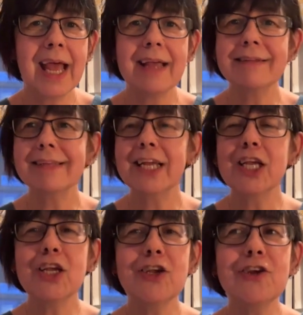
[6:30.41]
It's a
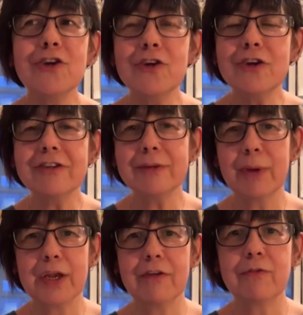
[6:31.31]
huge
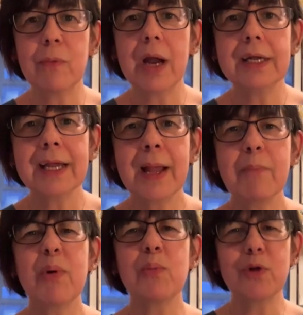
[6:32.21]
amount of work,
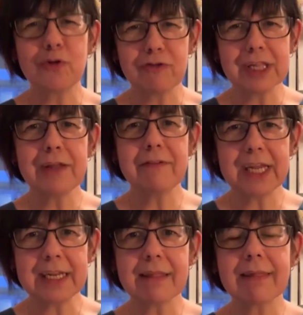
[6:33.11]
but we're really
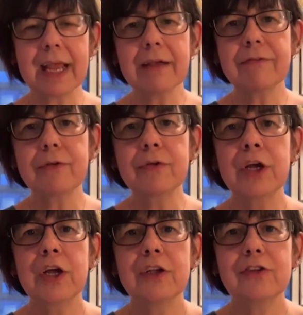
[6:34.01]
very thankful
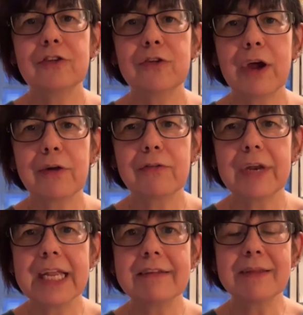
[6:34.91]
to our
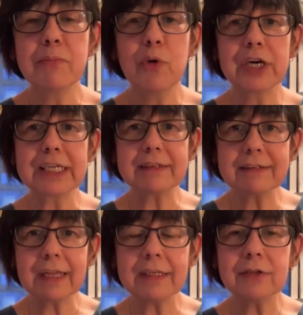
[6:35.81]
friends in Morgan
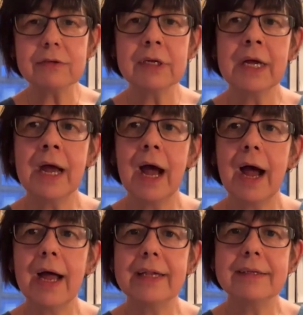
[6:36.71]
Sindel
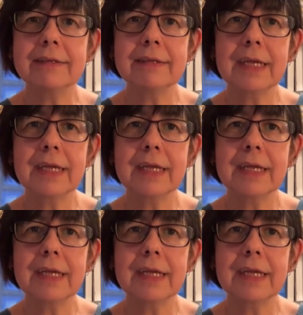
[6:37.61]
and